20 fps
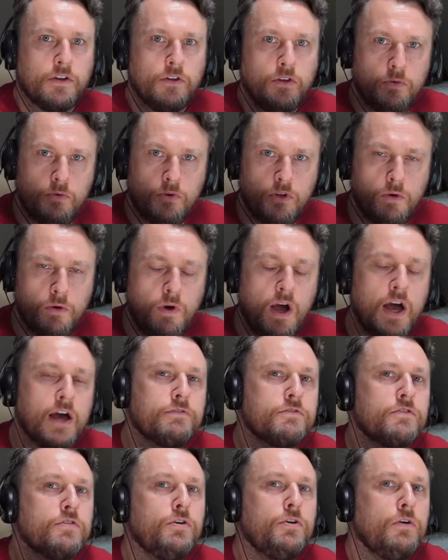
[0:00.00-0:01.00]
You
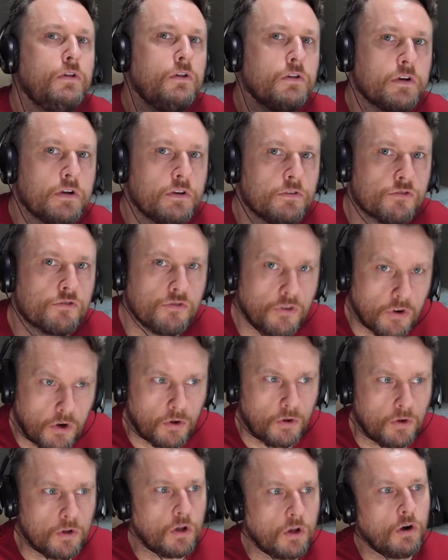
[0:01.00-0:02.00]
have total
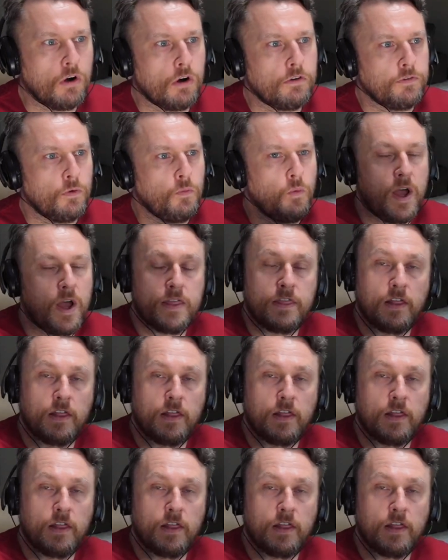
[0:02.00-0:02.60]
control over where the